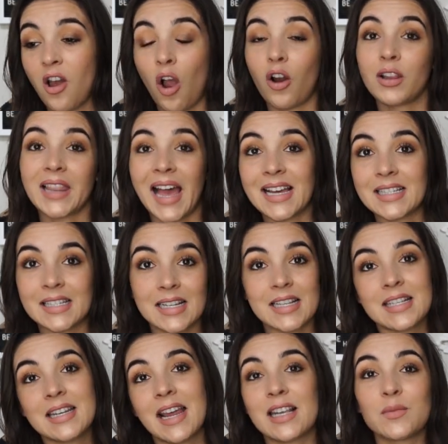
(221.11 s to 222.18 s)
are last
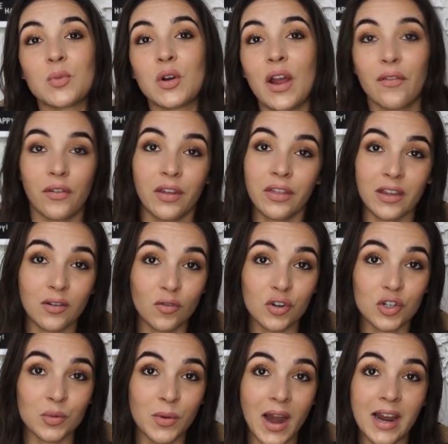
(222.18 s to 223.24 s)
season, as per everything
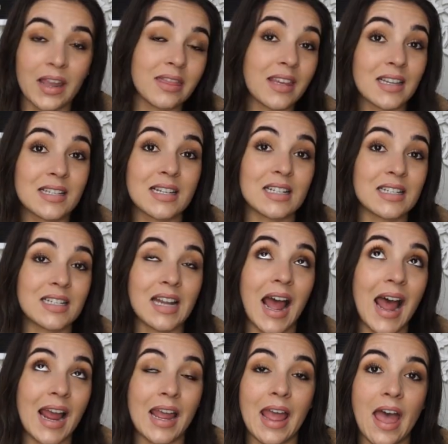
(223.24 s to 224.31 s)
Nordstrom Rack, and things get
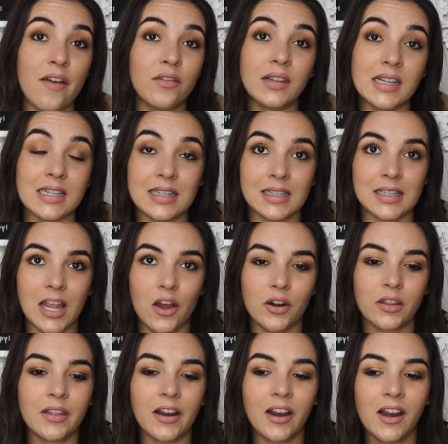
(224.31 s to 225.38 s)
heavily
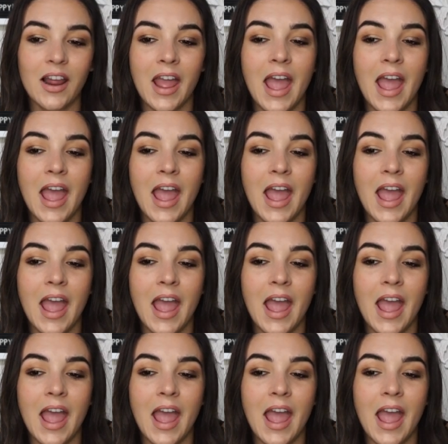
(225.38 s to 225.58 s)
discounted there,